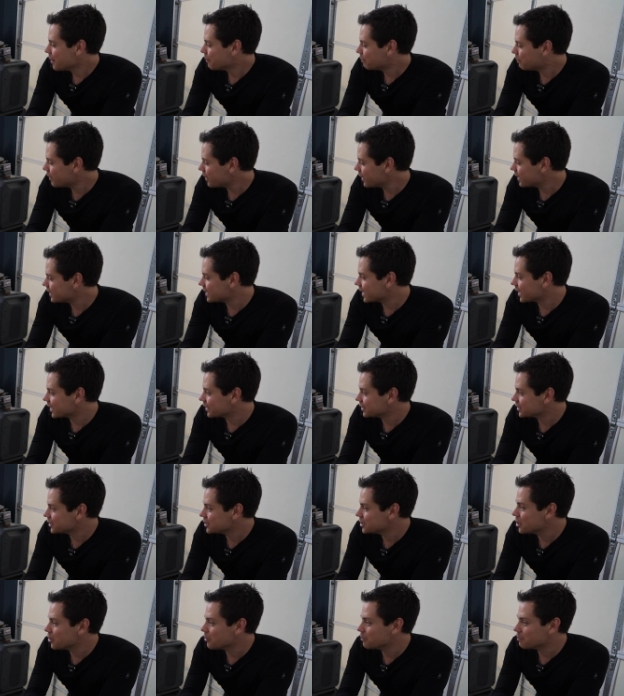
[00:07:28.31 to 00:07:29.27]
But, uh,
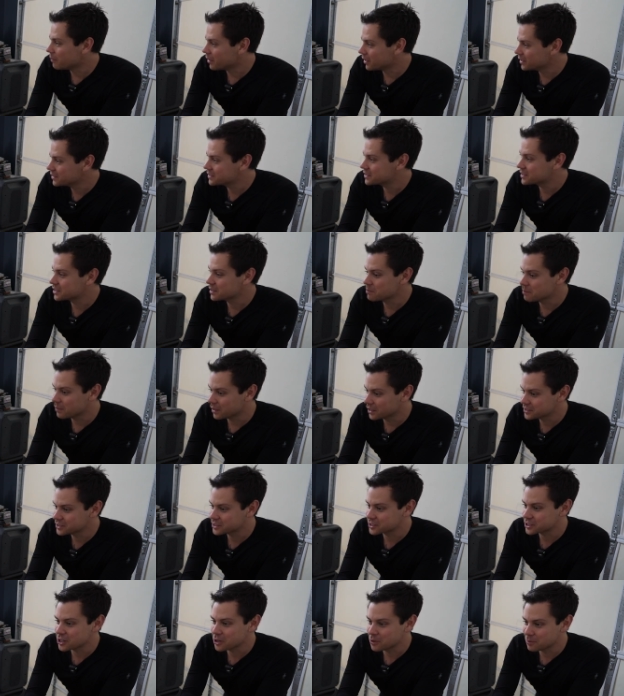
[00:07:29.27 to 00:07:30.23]
you know, months and
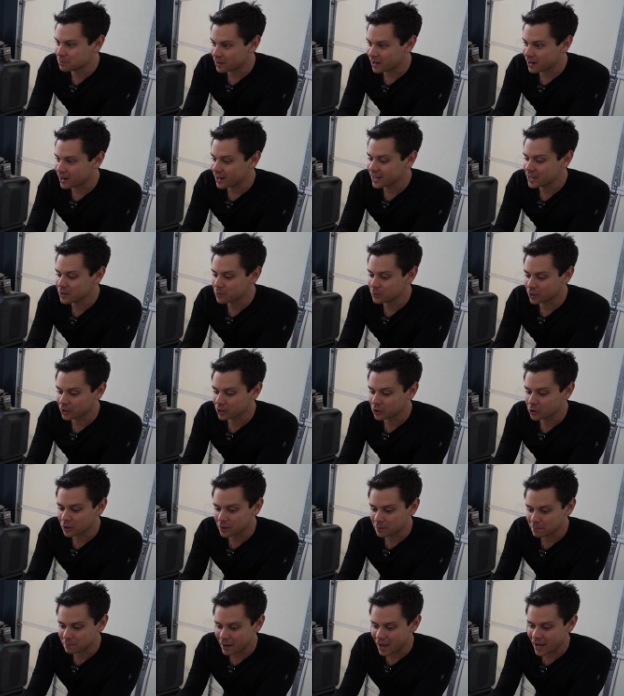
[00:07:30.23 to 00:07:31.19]
months go by and we're
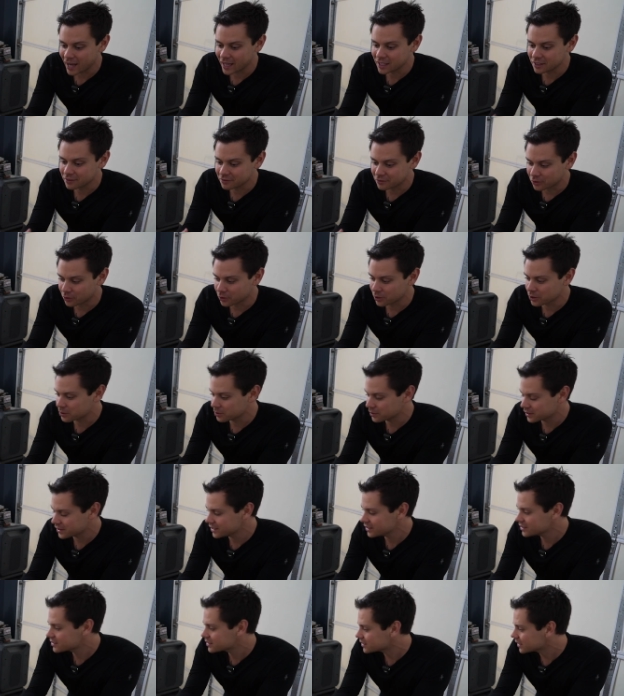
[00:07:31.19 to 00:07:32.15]
going back and forth
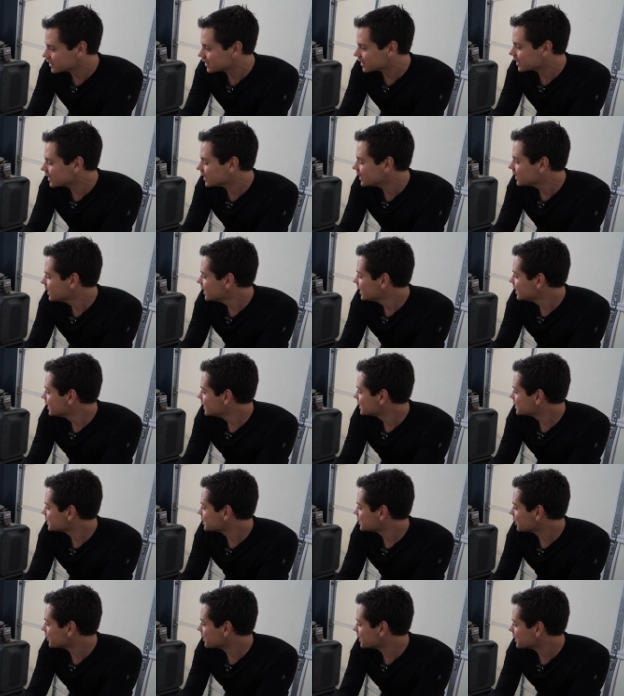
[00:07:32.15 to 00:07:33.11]
with the city.
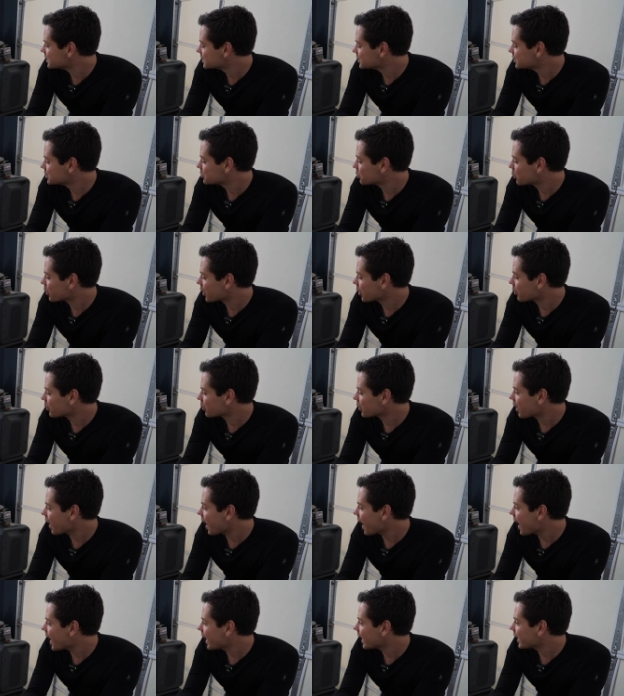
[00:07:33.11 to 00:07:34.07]
So this is where we're
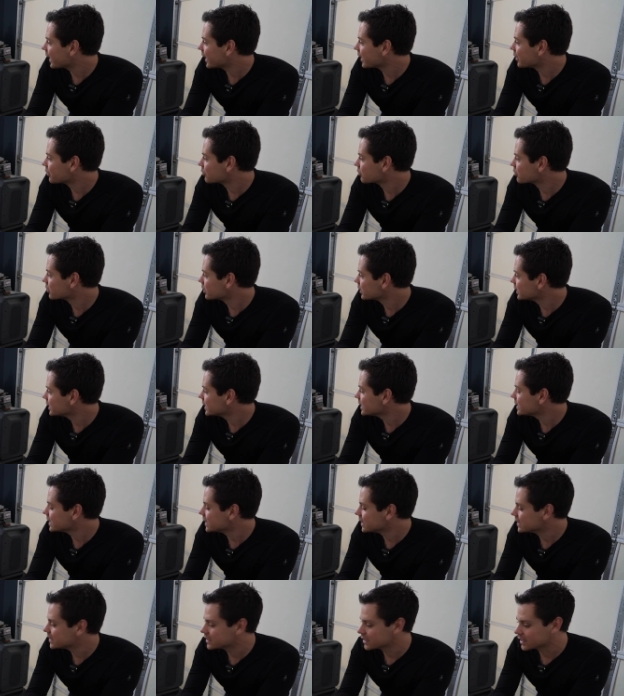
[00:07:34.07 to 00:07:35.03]
at. I really
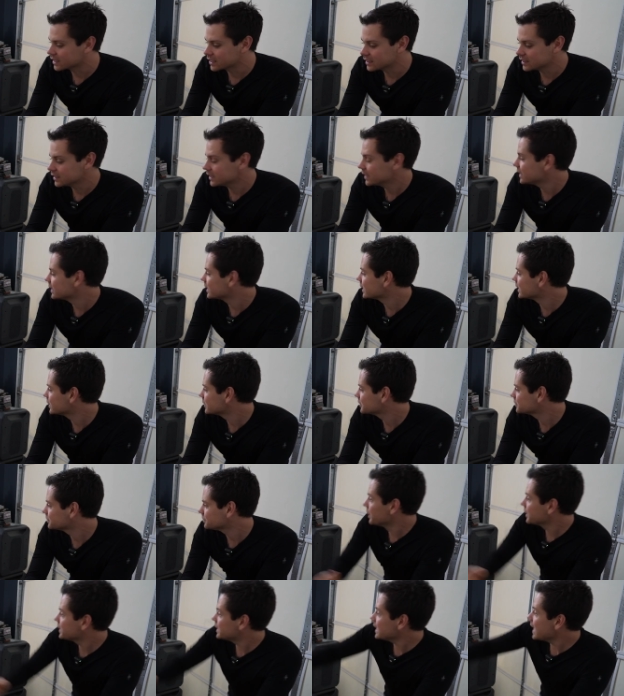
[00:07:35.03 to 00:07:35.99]
need to clean it.
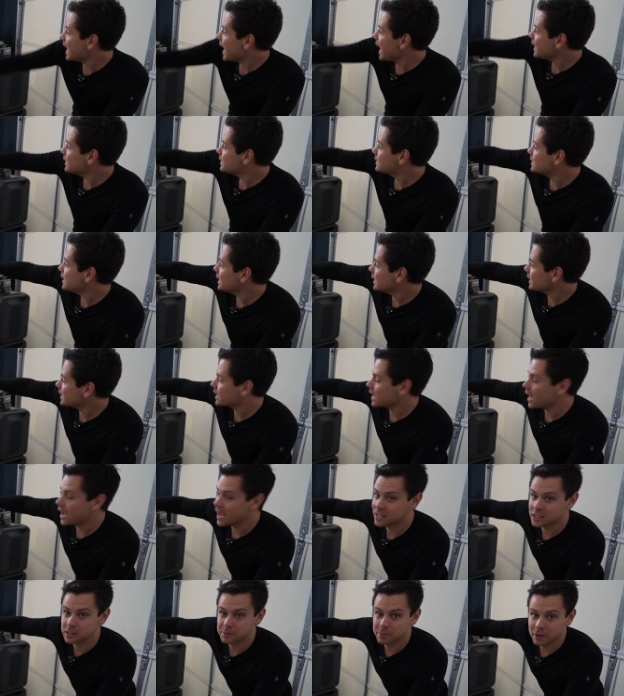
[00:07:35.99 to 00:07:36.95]
But the eighteen
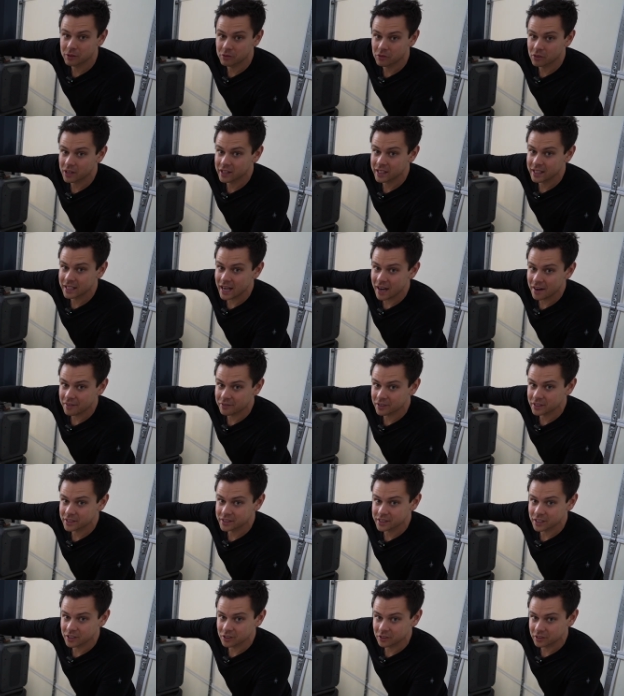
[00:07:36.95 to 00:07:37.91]
K has been running
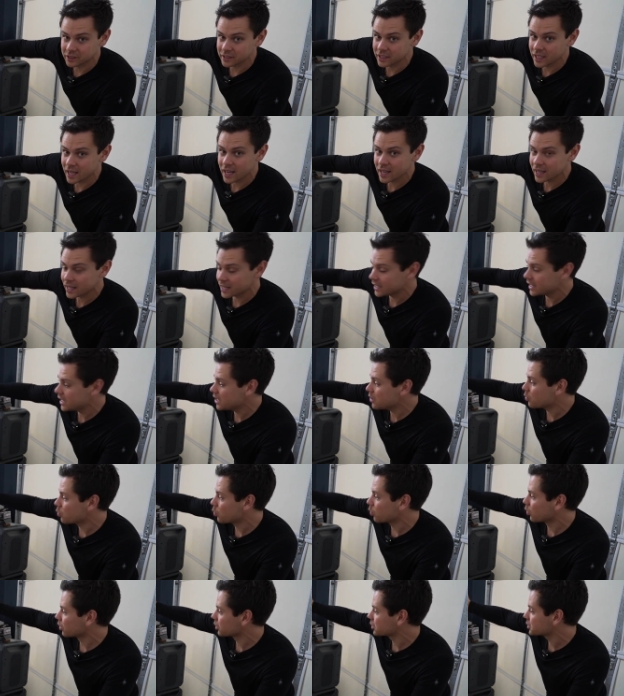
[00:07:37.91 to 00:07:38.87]
every single day and it
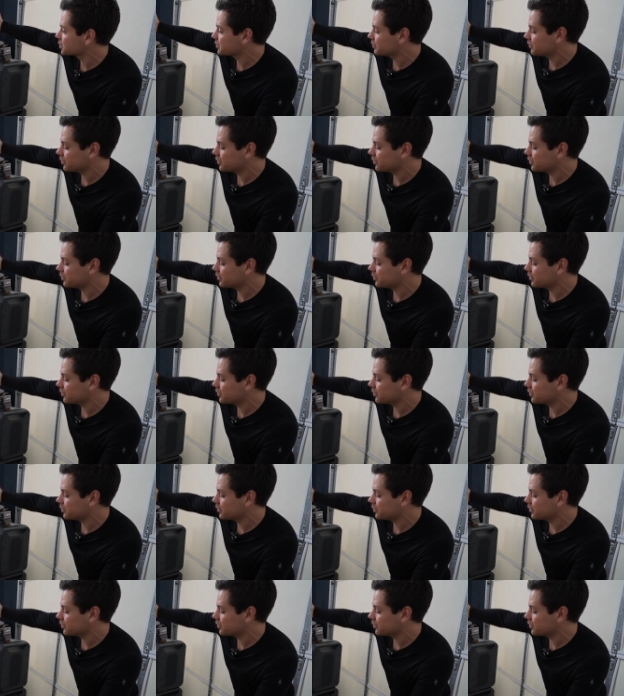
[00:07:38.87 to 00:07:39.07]
works